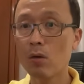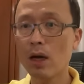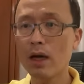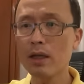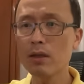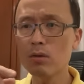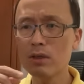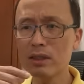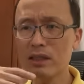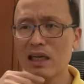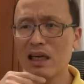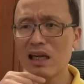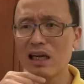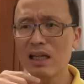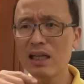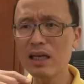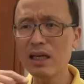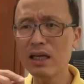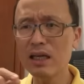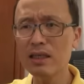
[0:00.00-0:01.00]
think was
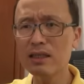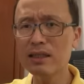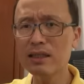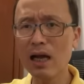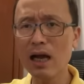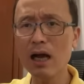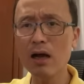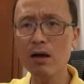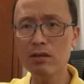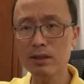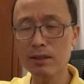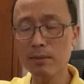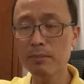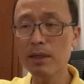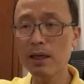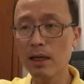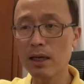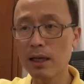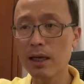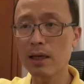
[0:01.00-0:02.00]
cleaning his car or
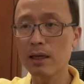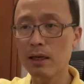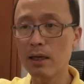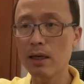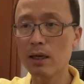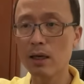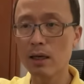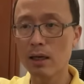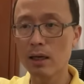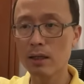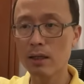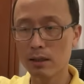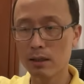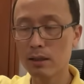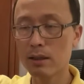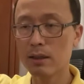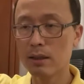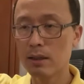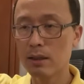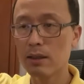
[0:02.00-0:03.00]
something like that.
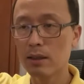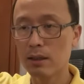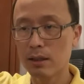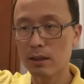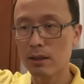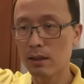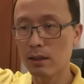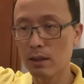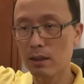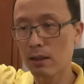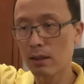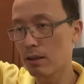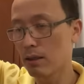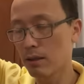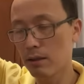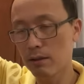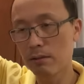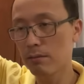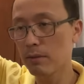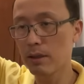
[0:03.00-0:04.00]

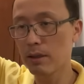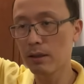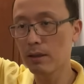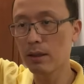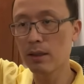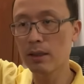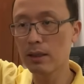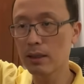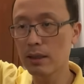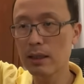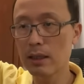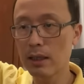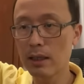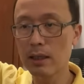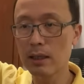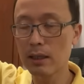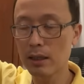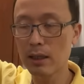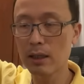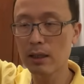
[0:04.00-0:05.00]
collecting
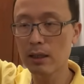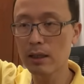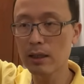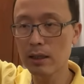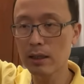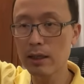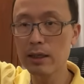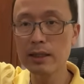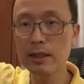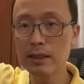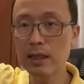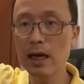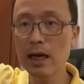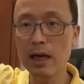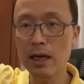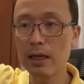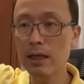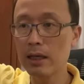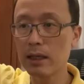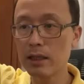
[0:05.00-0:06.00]
his
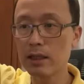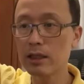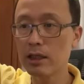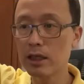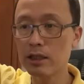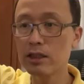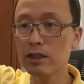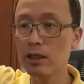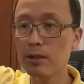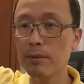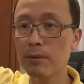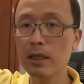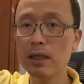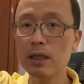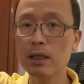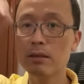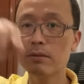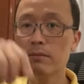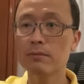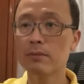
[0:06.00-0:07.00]
car in his
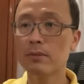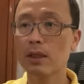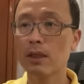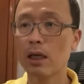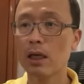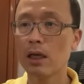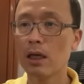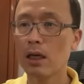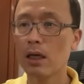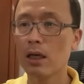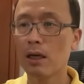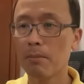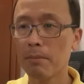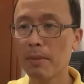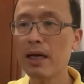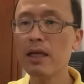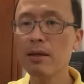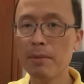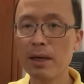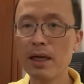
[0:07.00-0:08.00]
HDB
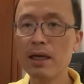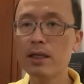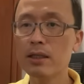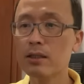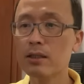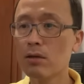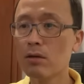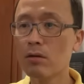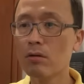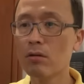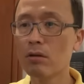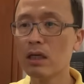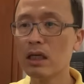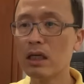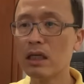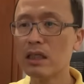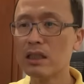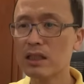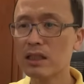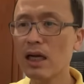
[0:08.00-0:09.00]
many years ago.
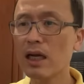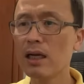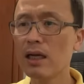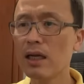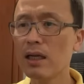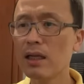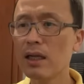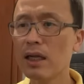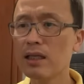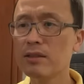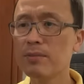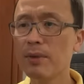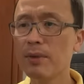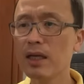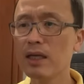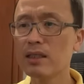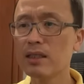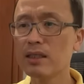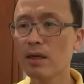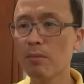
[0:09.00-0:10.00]
Suddenly, next
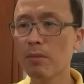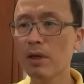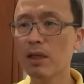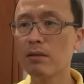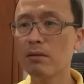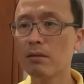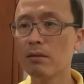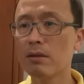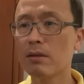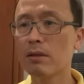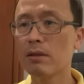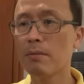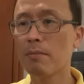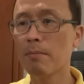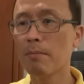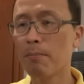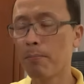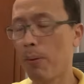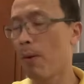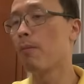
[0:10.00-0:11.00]
minute, someone,
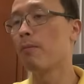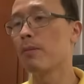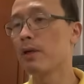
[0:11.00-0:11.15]
boom,